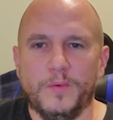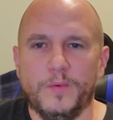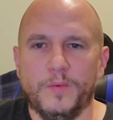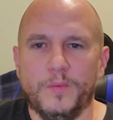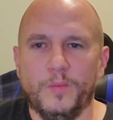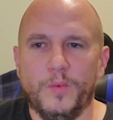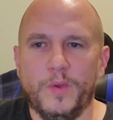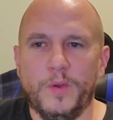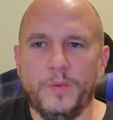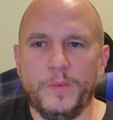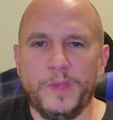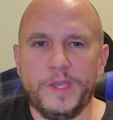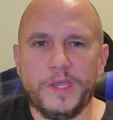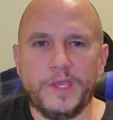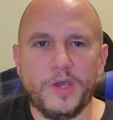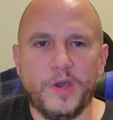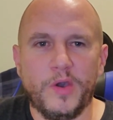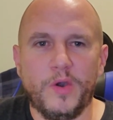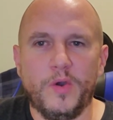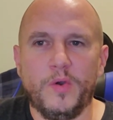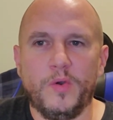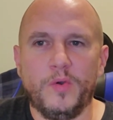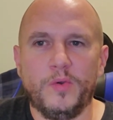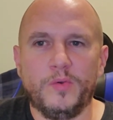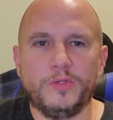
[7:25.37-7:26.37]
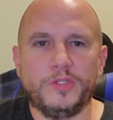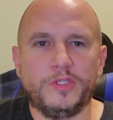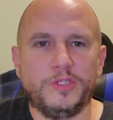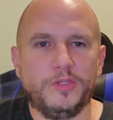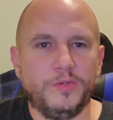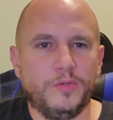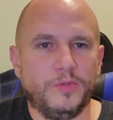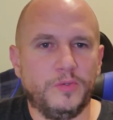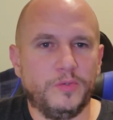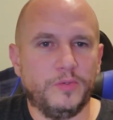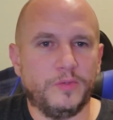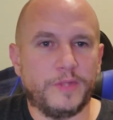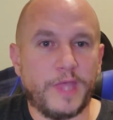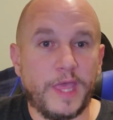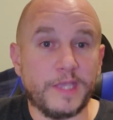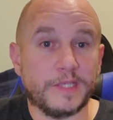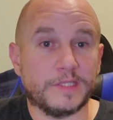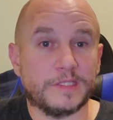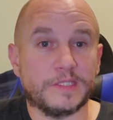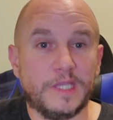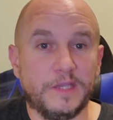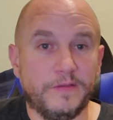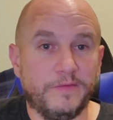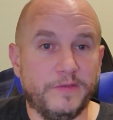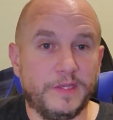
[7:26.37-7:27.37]
When we go to
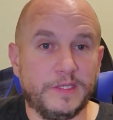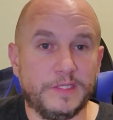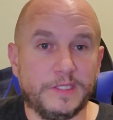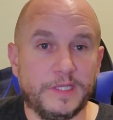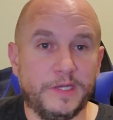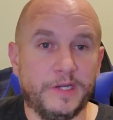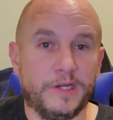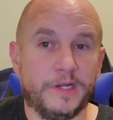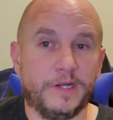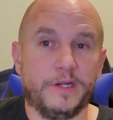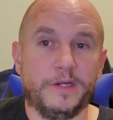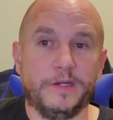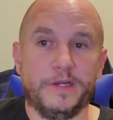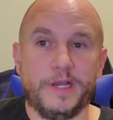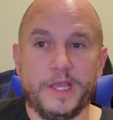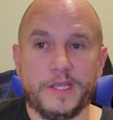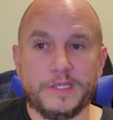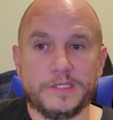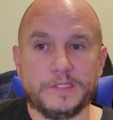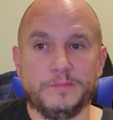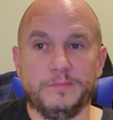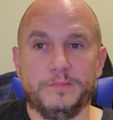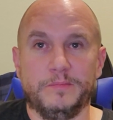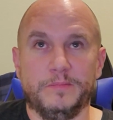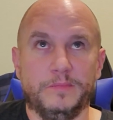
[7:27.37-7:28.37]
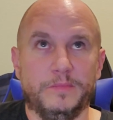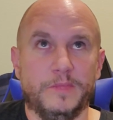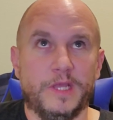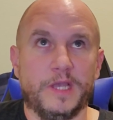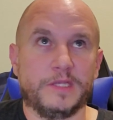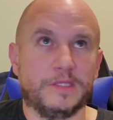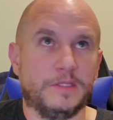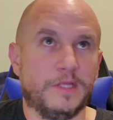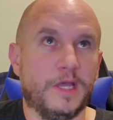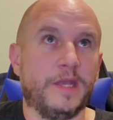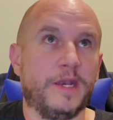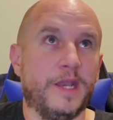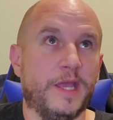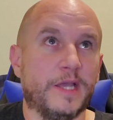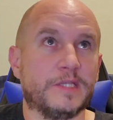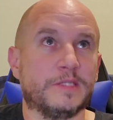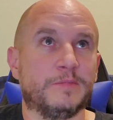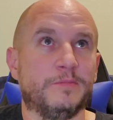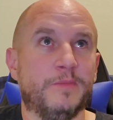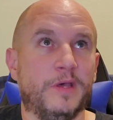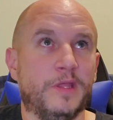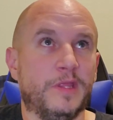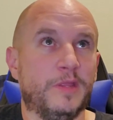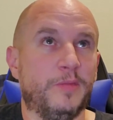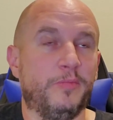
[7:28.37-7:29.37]
Thanksgiving dinner not next
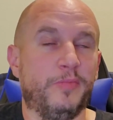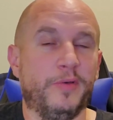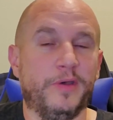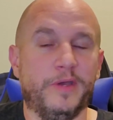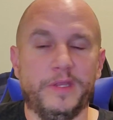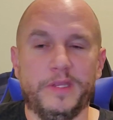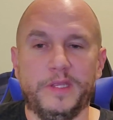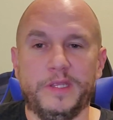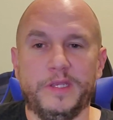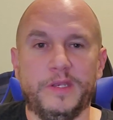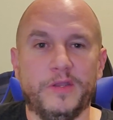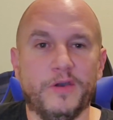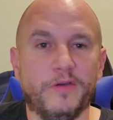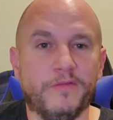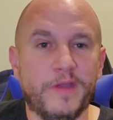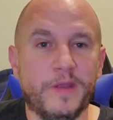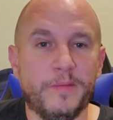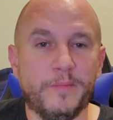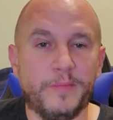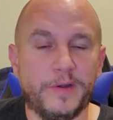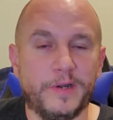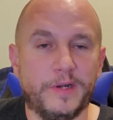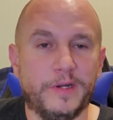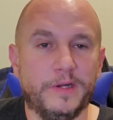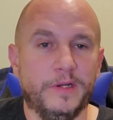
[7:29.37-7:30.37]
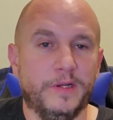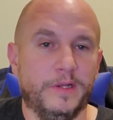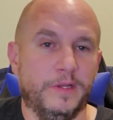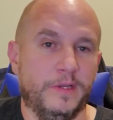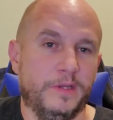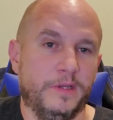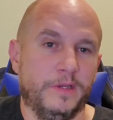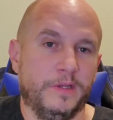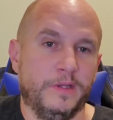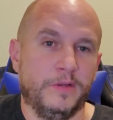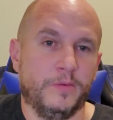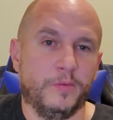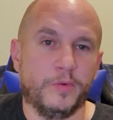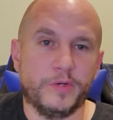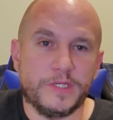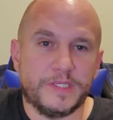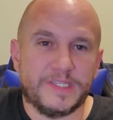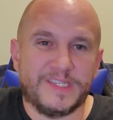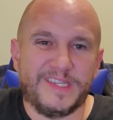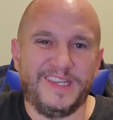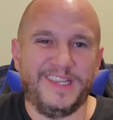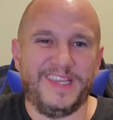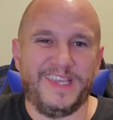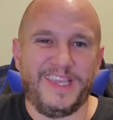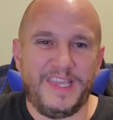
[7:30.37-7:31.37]
month, but in November, we're just
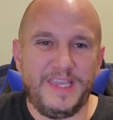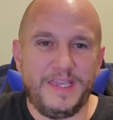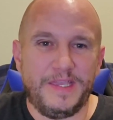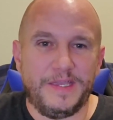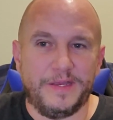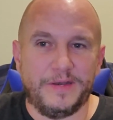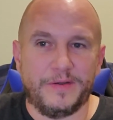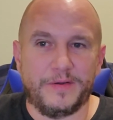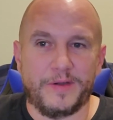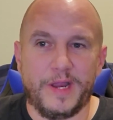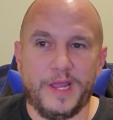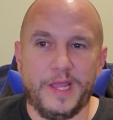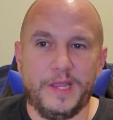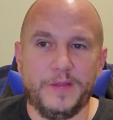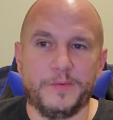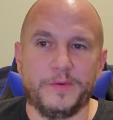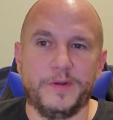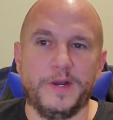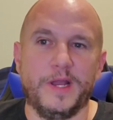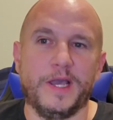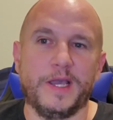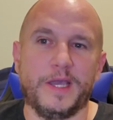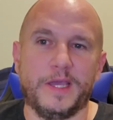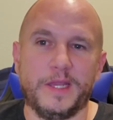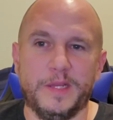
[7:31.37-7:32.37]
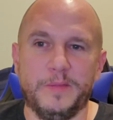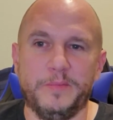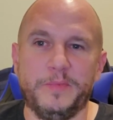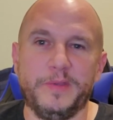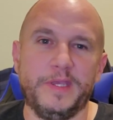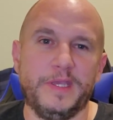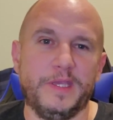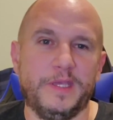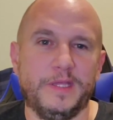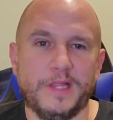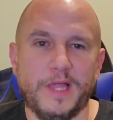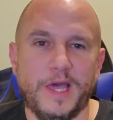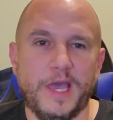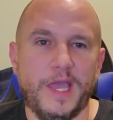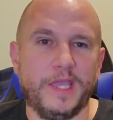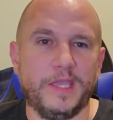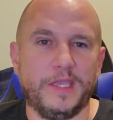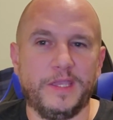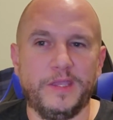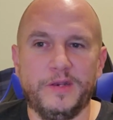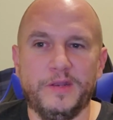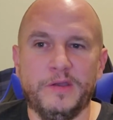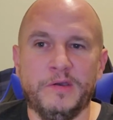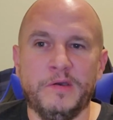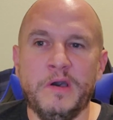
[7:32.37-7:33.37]
going to eat, right? We're not going to be
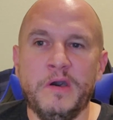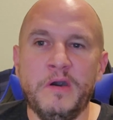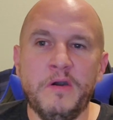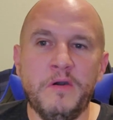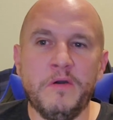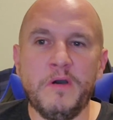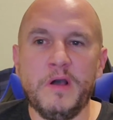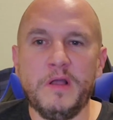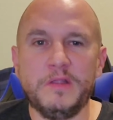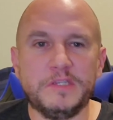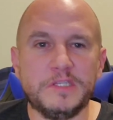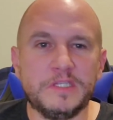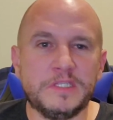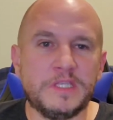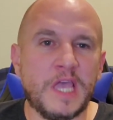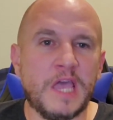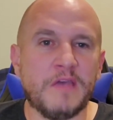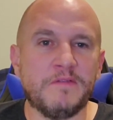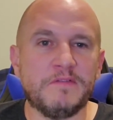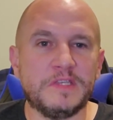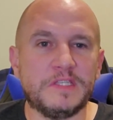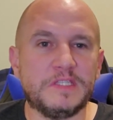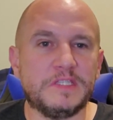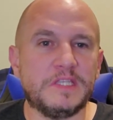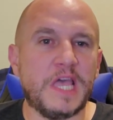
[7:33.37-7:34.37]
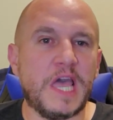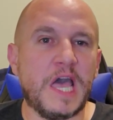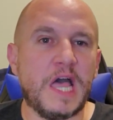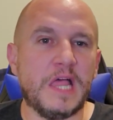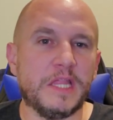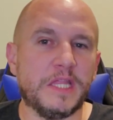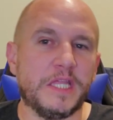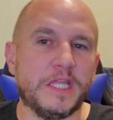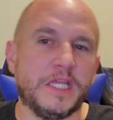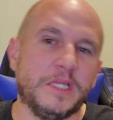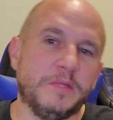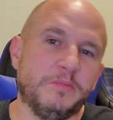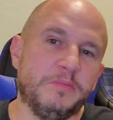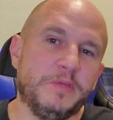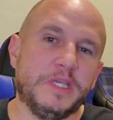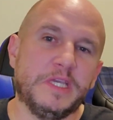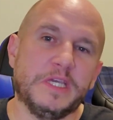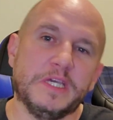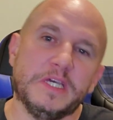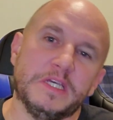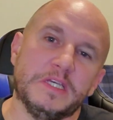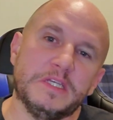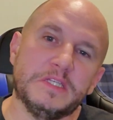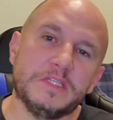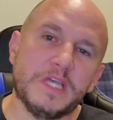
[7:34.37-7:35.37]
like, oh, I'll just have a salad
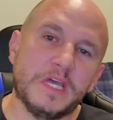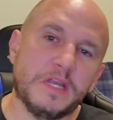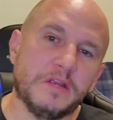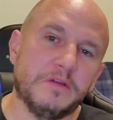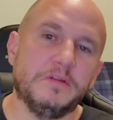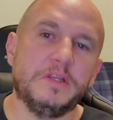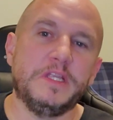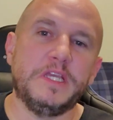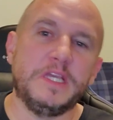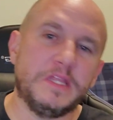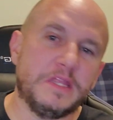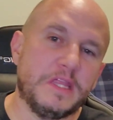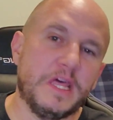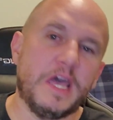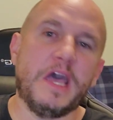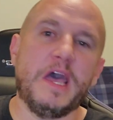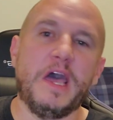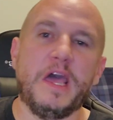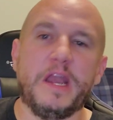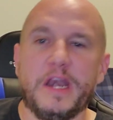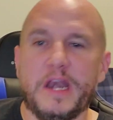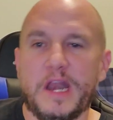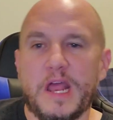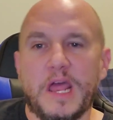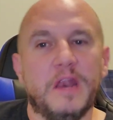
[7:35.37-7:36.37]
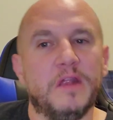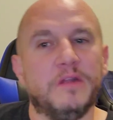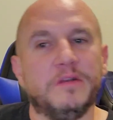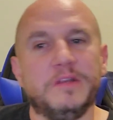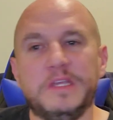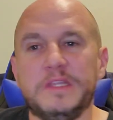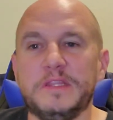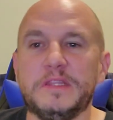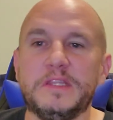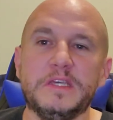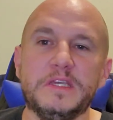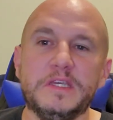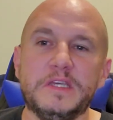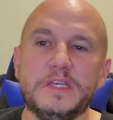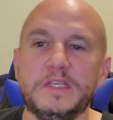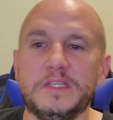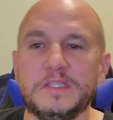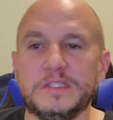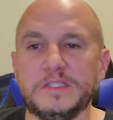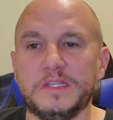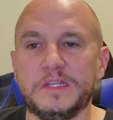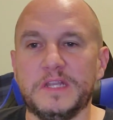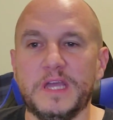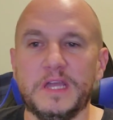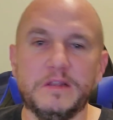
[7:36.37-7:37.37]
because I don't eat that, and I don't eat
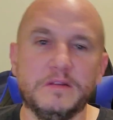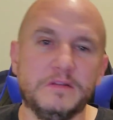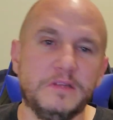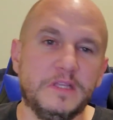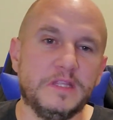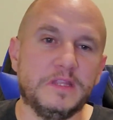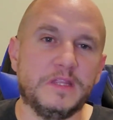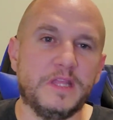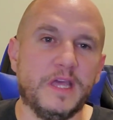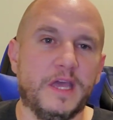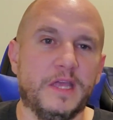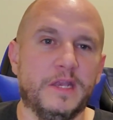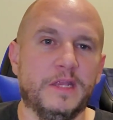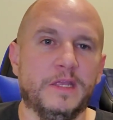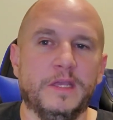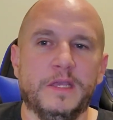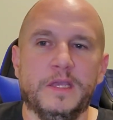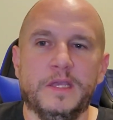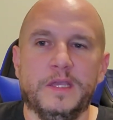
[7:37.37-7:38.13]
this, and I don't eat that.